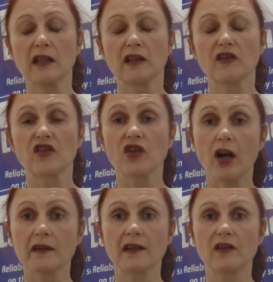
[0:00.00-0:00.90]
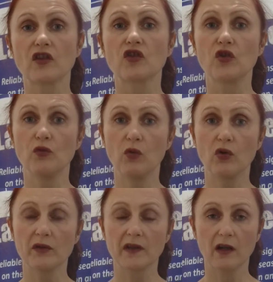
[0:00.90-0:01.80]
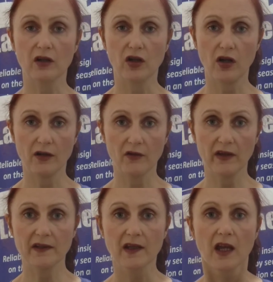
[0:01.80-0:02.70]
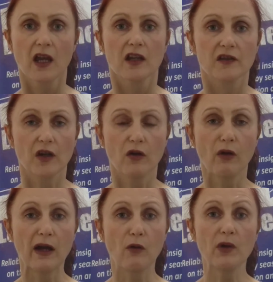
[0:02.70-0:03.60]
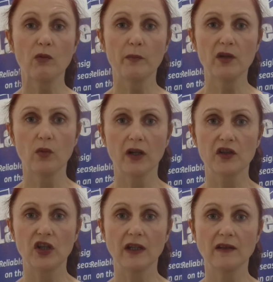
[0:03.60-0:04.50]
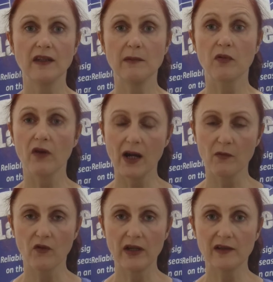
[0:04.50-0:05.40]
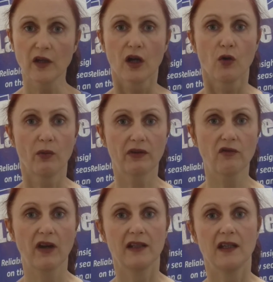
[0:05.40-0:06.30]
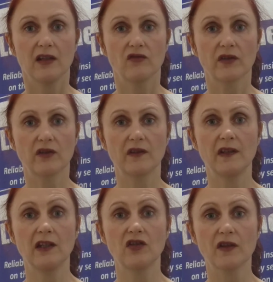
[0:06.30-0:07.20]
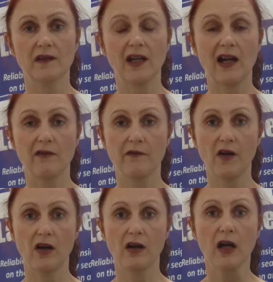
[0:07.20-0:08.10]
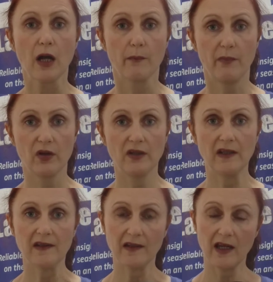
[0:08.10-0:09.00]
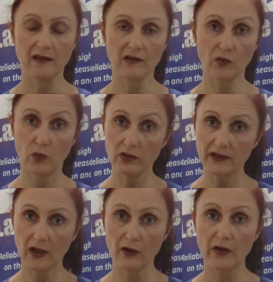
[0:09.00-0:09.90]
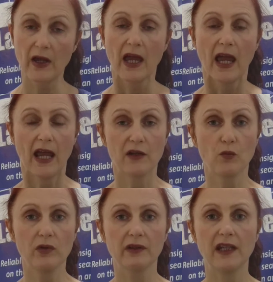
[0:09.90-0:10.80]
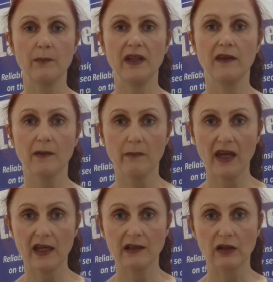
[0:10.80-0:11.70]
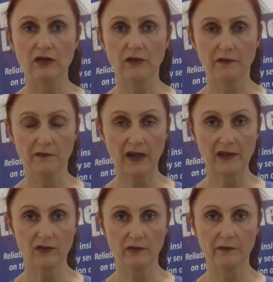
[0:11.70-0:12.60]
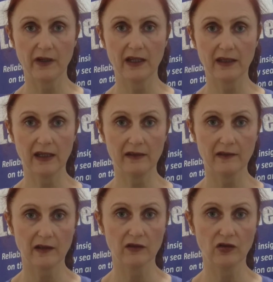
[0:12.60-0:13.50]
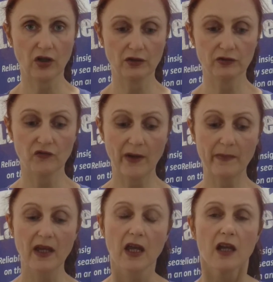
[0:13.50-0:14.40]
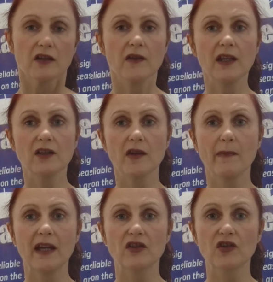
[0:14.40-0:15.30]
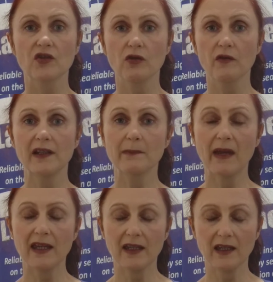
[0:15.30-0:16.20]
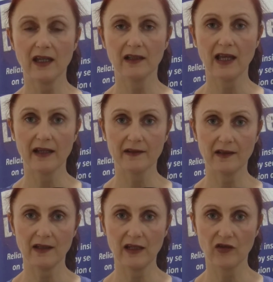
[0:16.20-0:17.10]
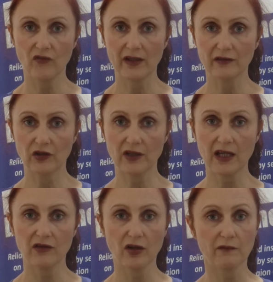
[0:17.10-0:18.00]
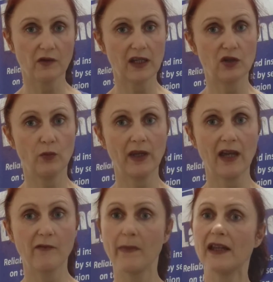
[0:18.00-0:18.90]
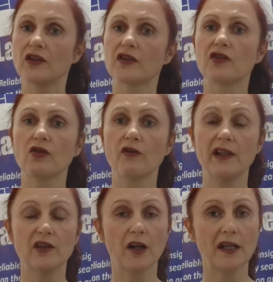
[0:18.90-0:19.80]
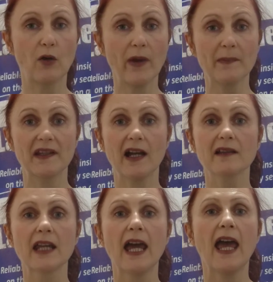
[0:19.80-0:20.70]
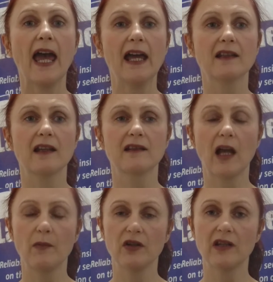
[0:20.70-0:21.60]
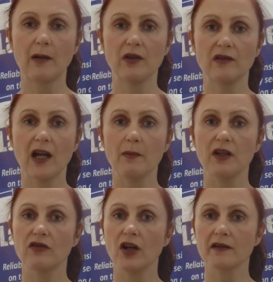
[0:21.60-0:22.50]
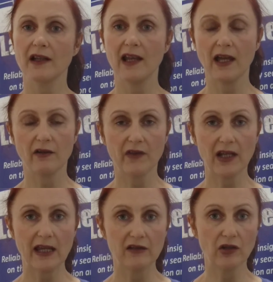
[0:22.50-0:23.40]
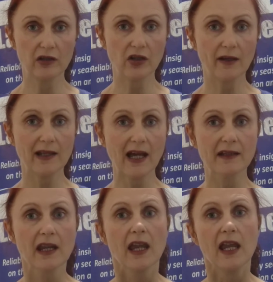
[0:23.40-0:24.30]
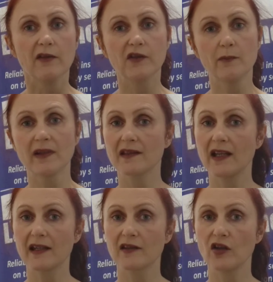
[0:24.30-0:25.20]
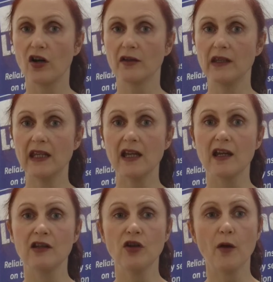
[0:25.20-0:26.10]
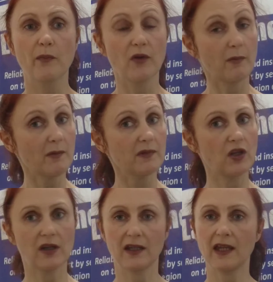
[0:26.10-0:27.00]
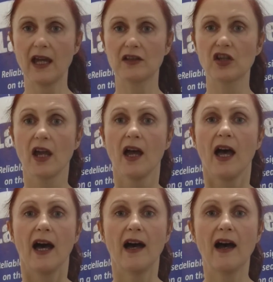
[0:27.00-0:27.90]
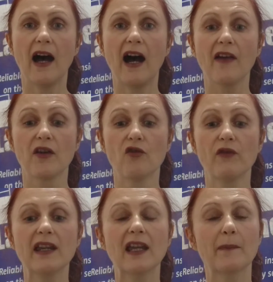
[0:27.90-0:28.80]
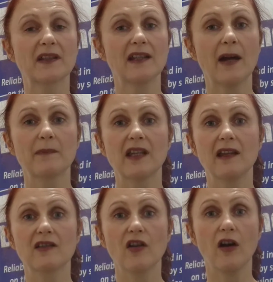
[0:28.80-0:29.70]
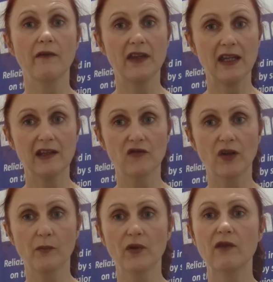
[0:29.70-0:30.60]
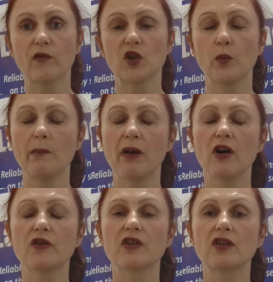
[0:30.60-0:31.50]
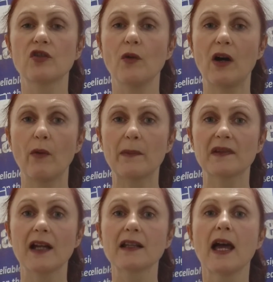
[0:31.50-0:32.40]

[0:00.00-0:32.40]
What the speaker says: stances towards Congress. So we will be watching the primaries with great interest to see just how far Bernie Sanders will go, and will he be the man to face off against Donald Trump. So these are the major stories making headlines in Israel today. Don't forget, we have major stories on our website at www.layoftheland.online. If you miss us on the air, no problems. You can catch either recaps and updates of the Israel Brief, which we post to our website,